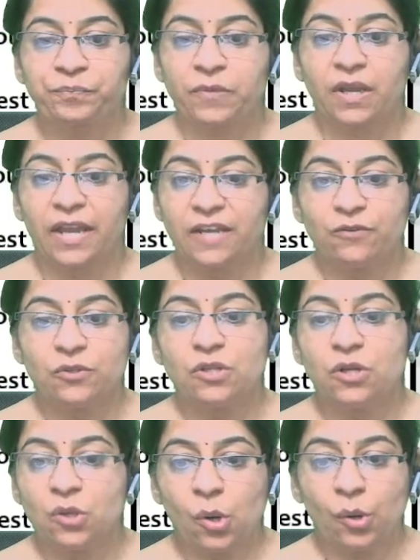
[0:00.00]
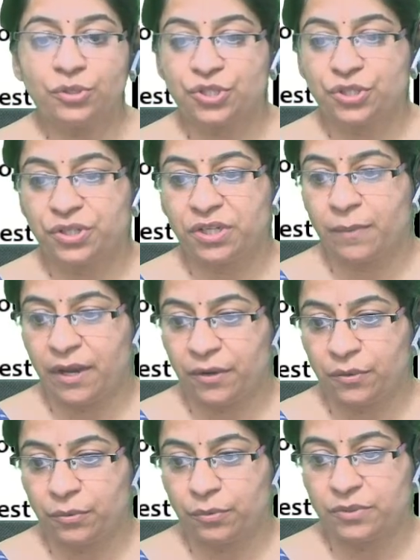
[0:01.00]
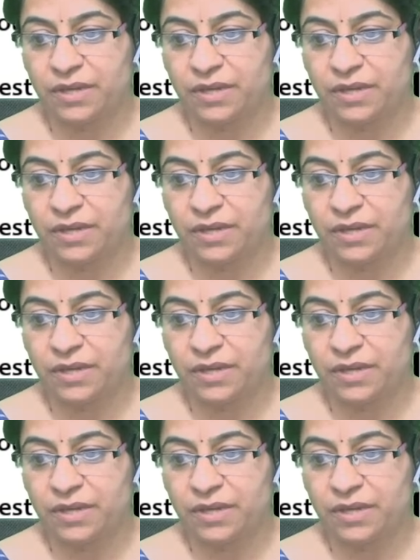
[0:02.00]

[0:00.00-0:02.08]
It was a long journey by road,